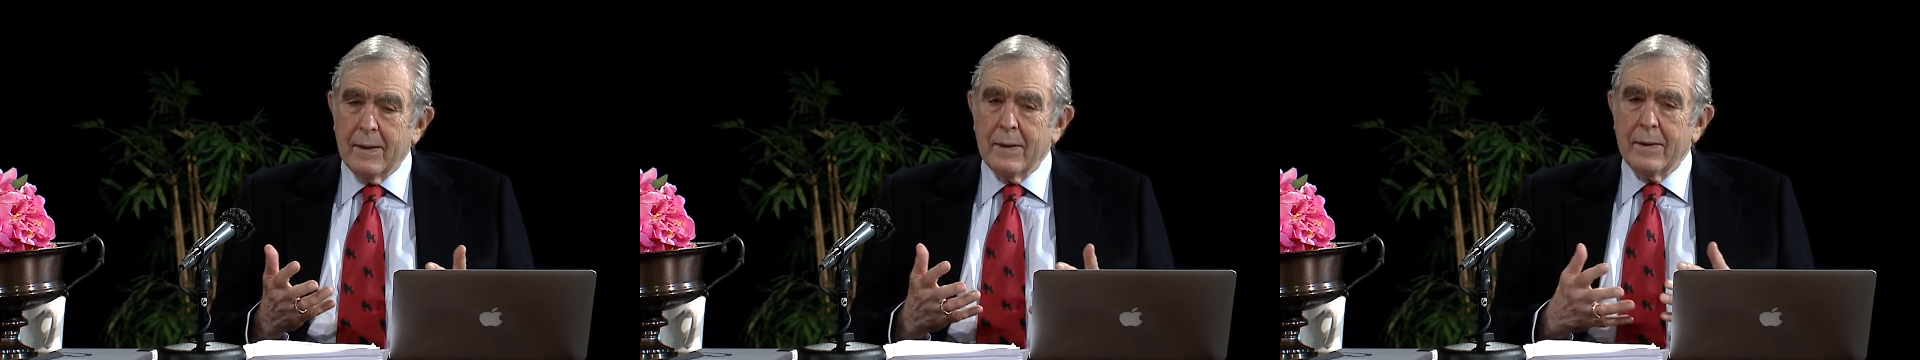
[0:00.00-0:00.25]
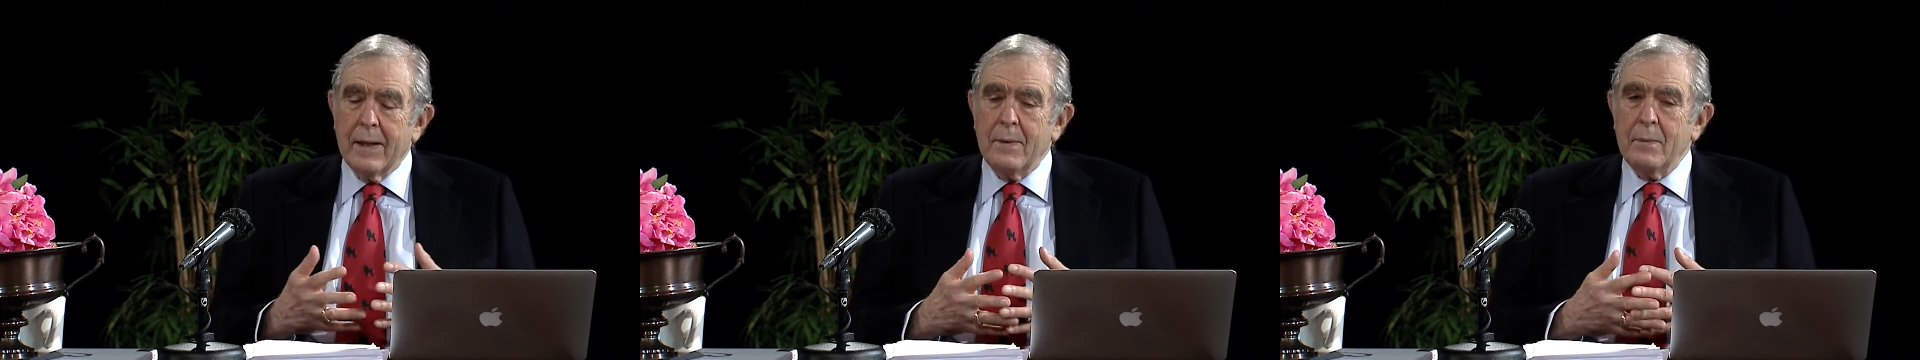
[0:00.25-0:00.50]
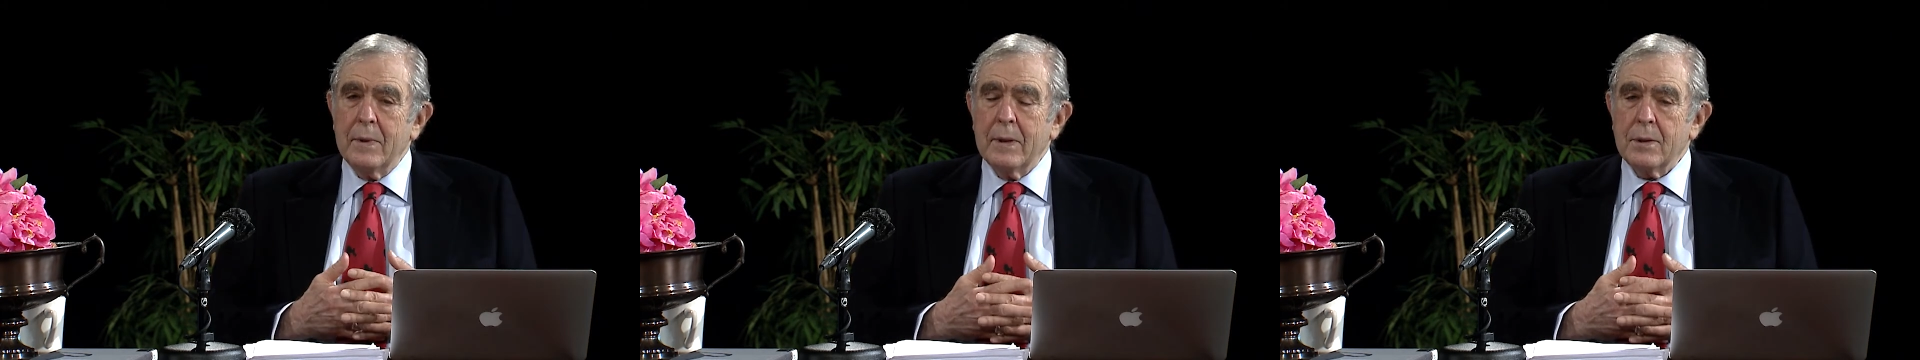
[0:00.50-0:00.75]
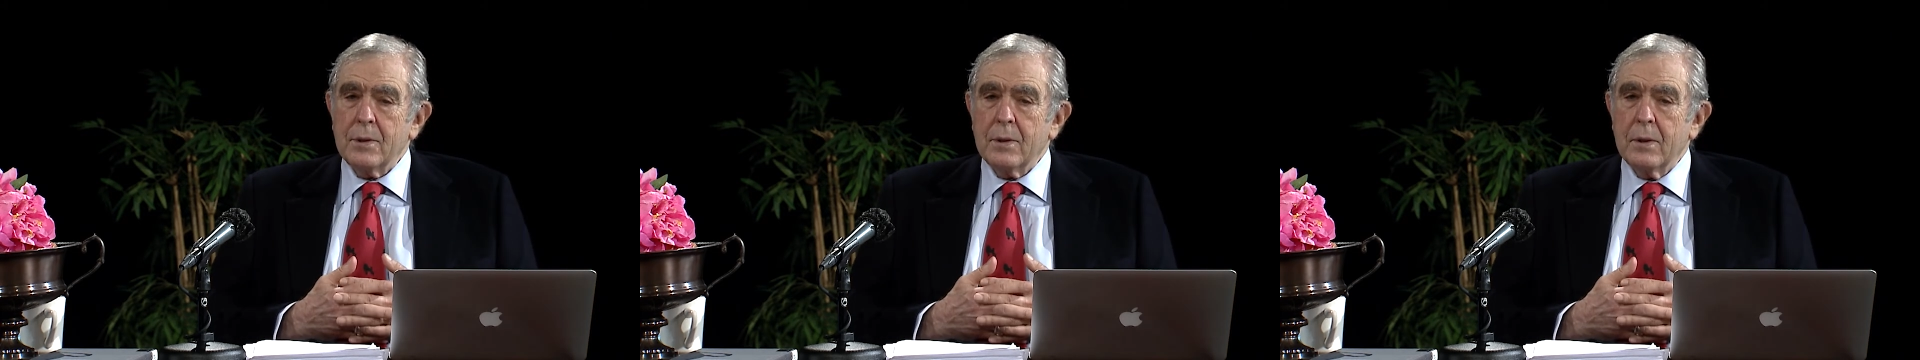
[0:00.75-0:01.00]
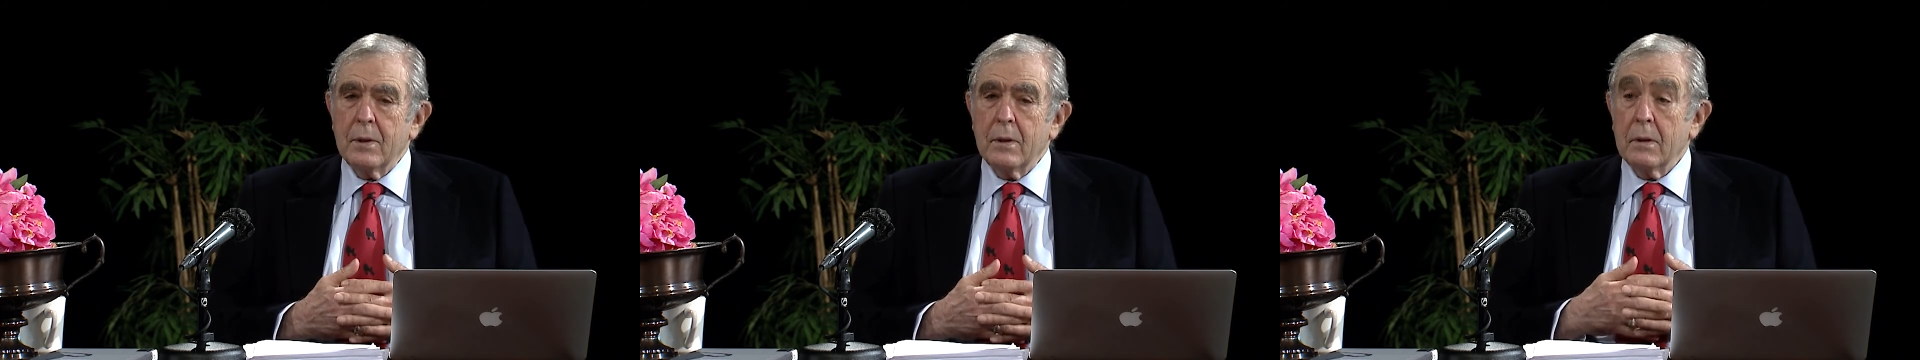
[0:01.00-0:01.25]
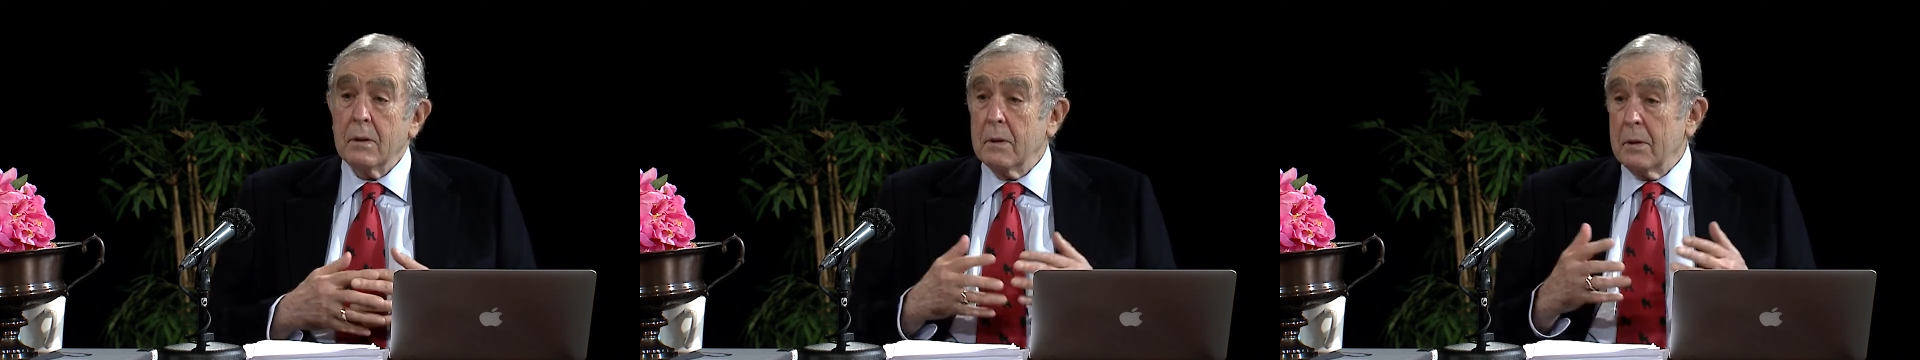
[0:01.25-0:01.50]
They missed
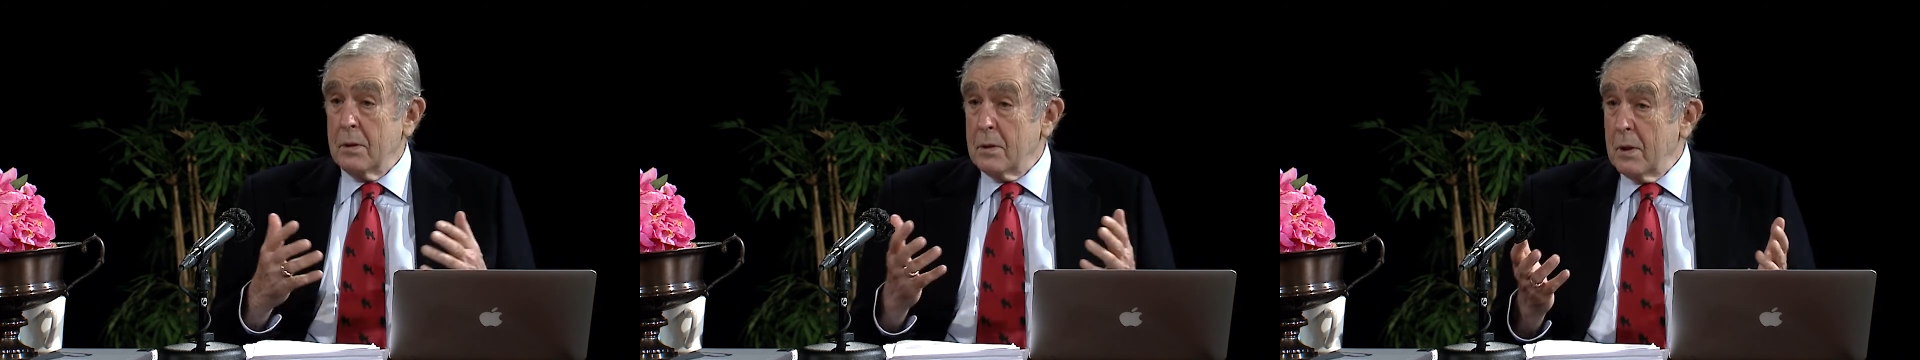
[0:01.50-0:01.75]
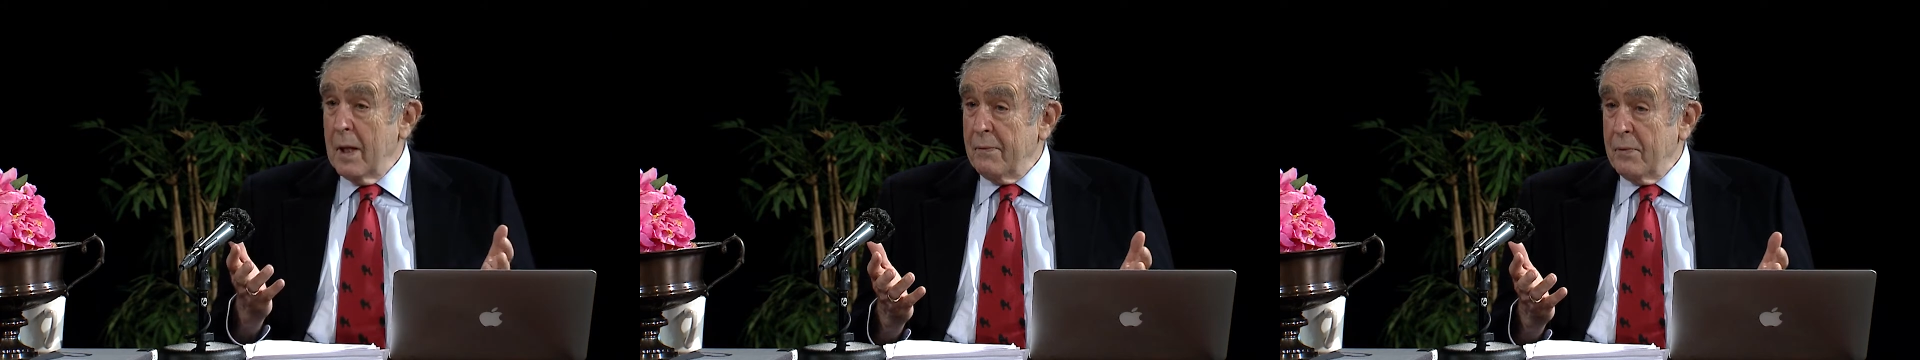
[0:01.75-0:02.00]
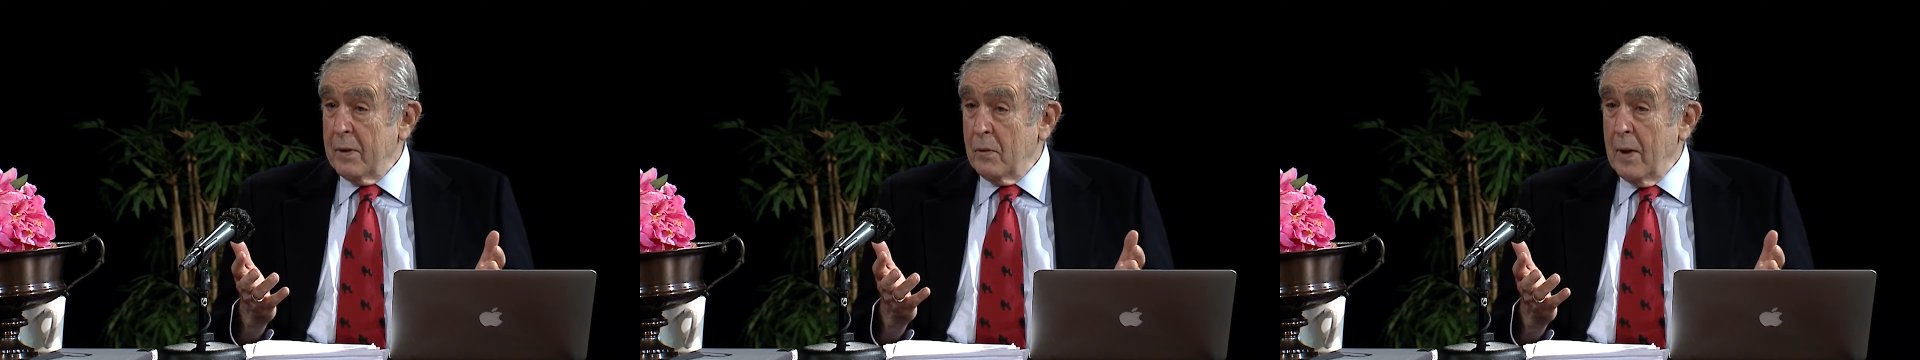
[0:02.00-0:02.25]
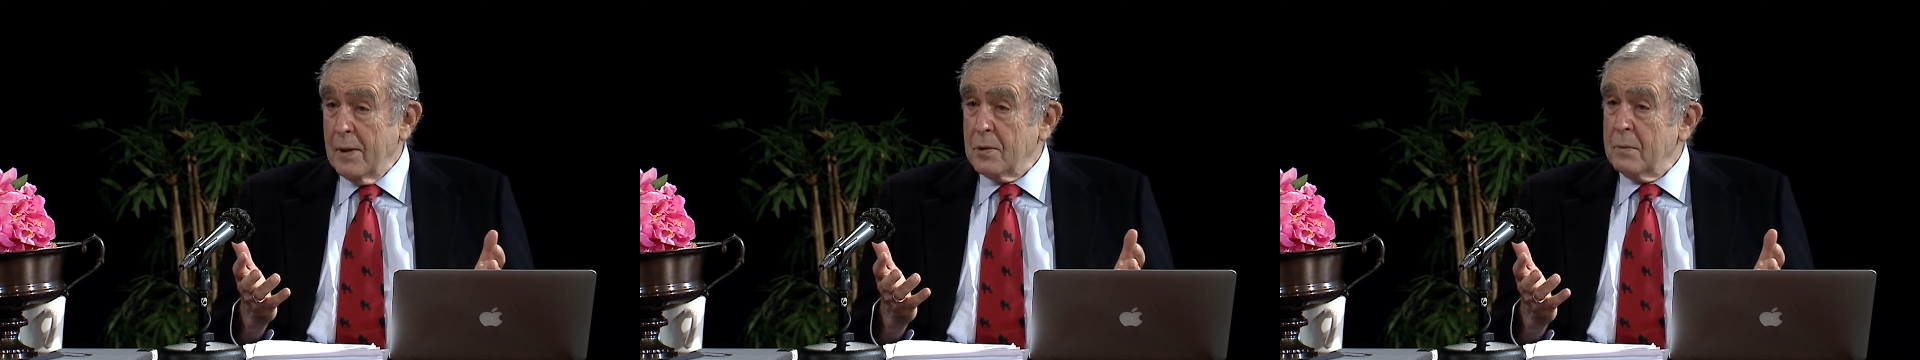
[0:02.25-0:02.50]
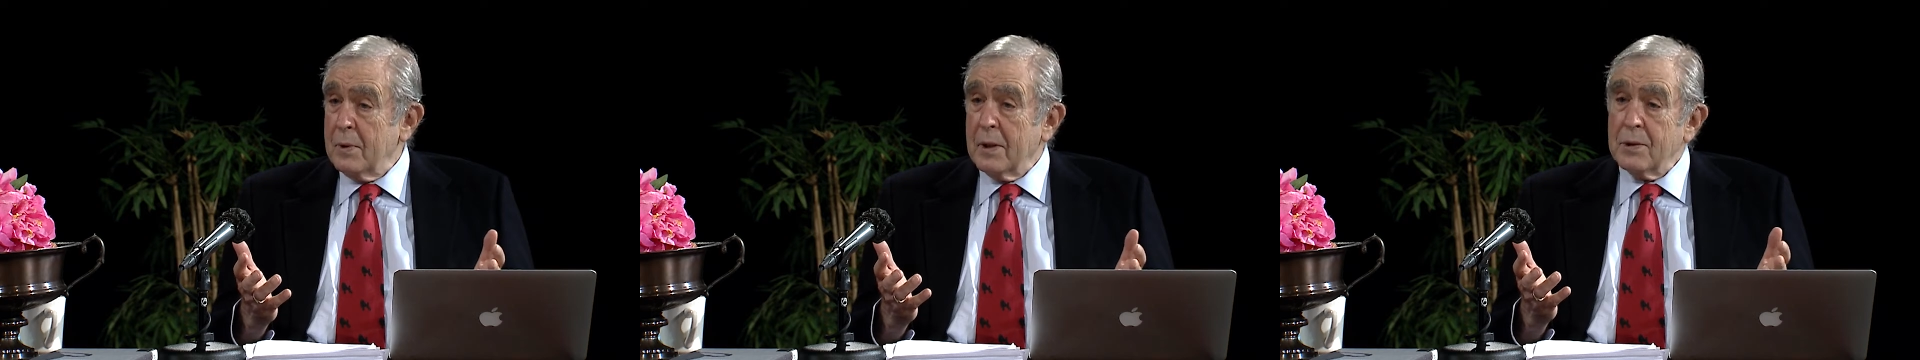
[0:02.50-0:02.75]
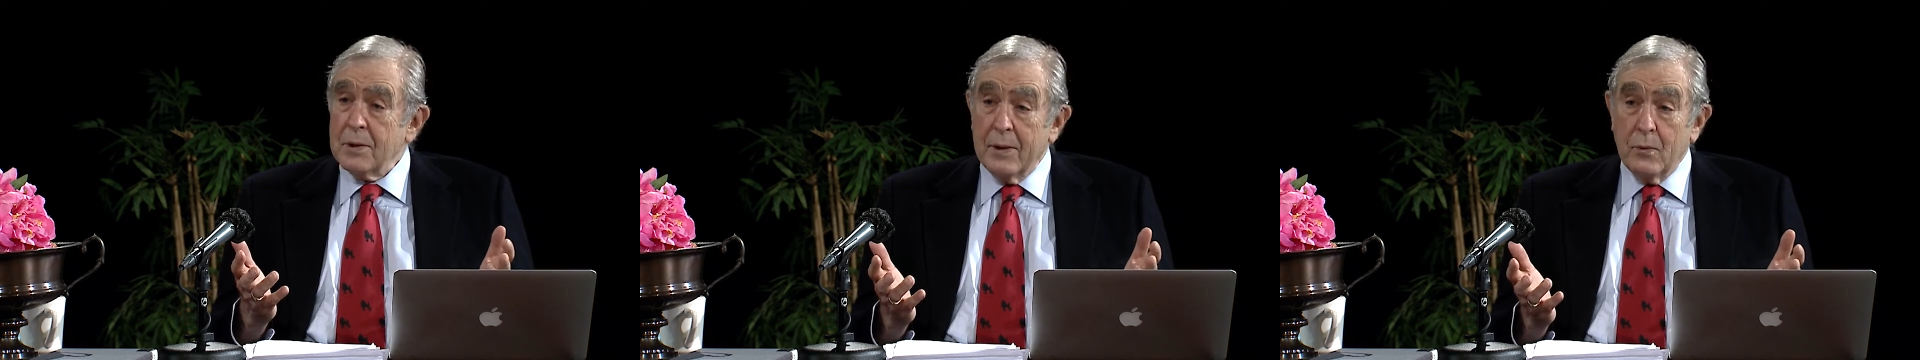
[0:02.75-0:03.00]
the slavery question
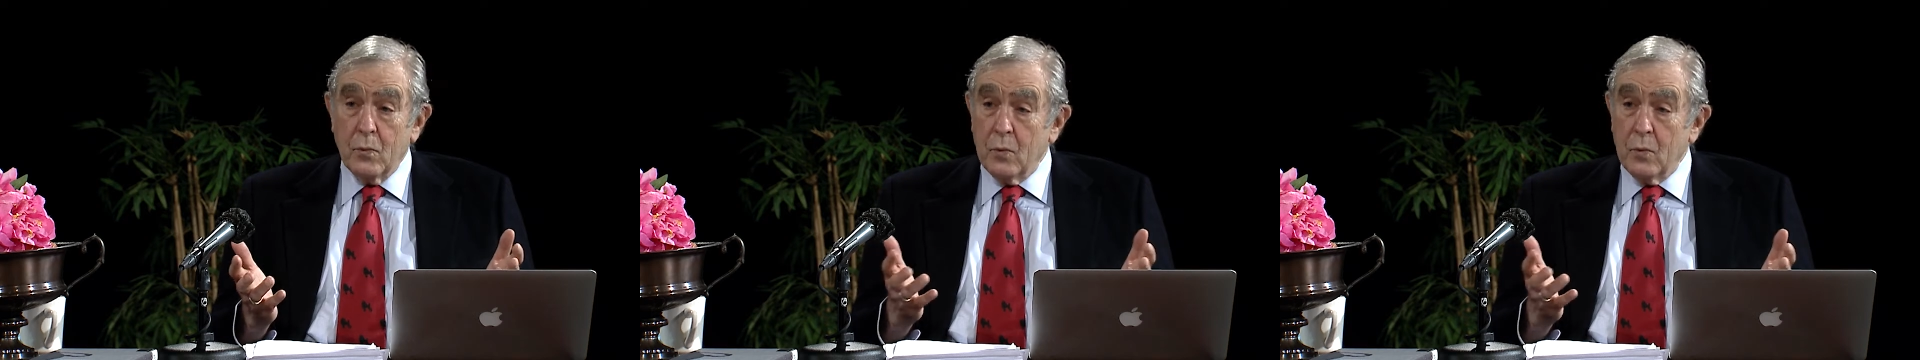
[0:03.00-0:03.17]
because they